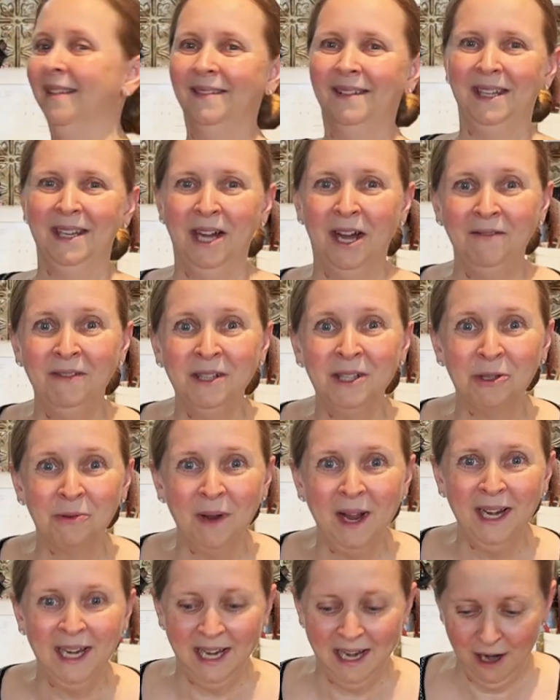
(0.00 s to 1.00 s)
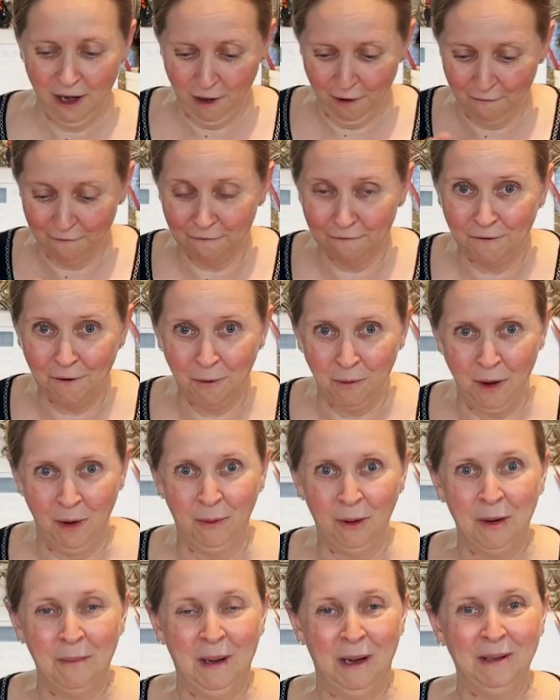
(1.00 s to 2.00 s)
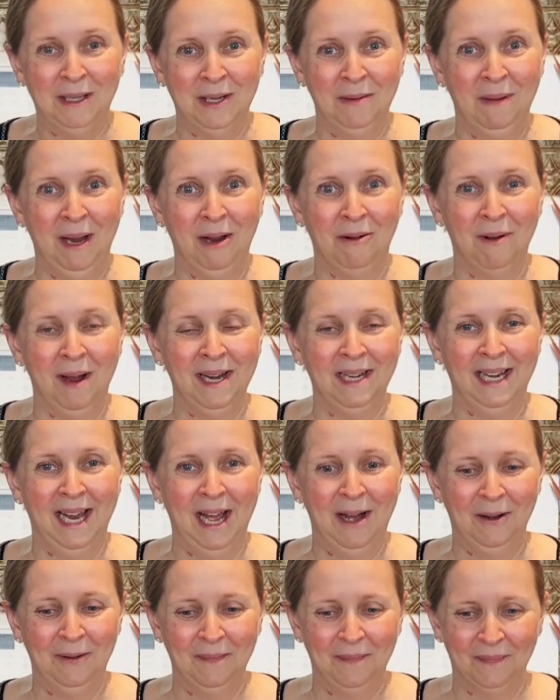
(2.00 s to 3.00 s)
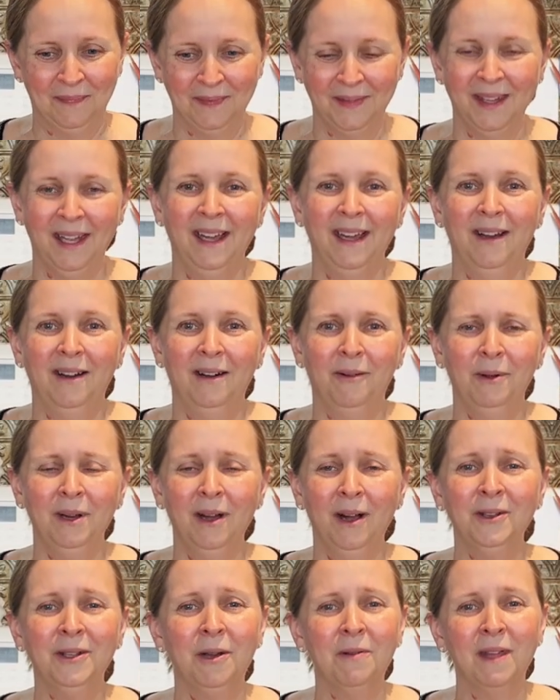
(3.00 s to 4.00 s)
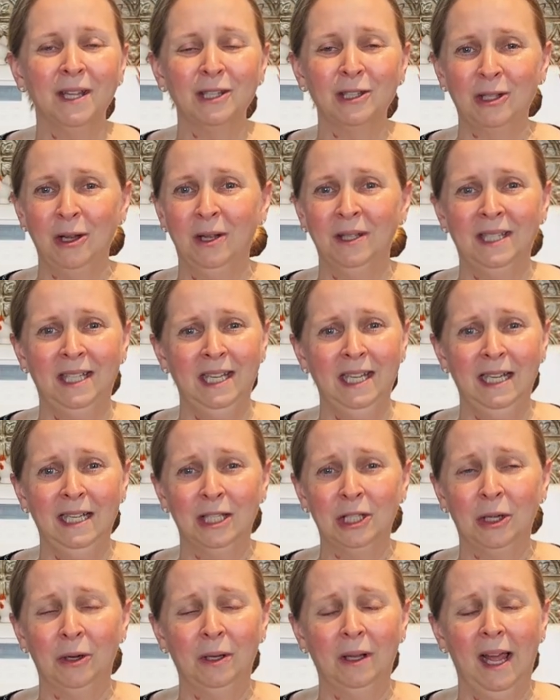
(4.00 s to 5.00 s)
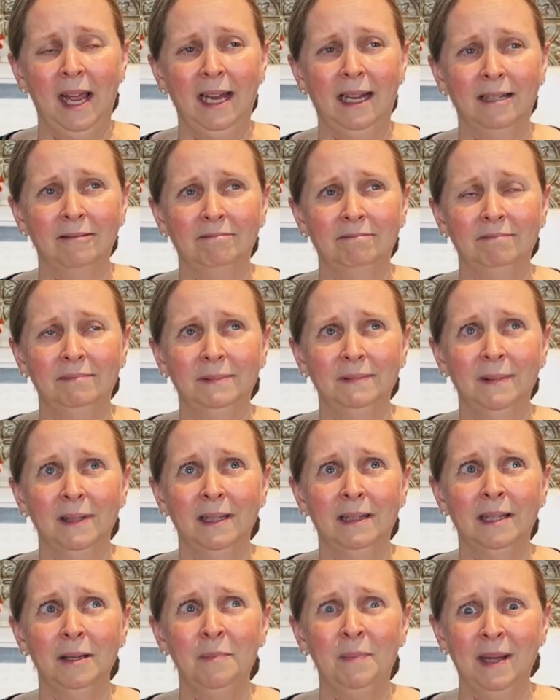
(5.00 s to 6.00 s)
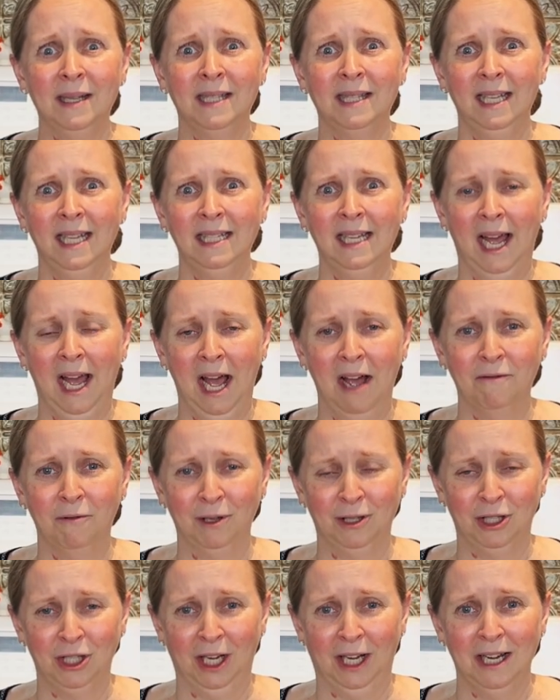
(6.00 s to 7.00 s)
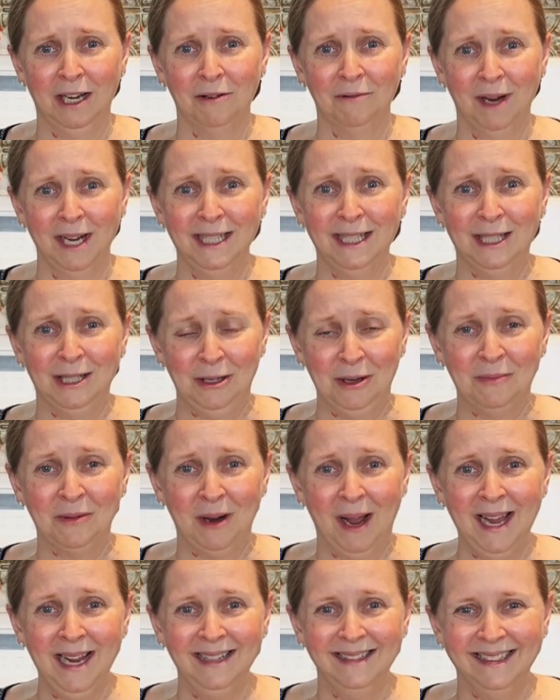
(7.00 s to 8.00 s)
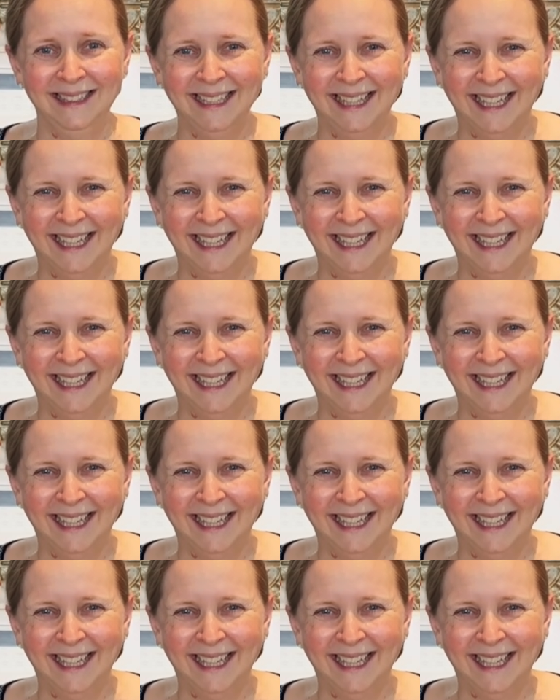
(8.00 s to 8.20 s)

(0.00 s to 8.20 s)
the oven's ready for what we're about to make right now. We all know that saltines are like the best thing to have with chicken and rice soup, right?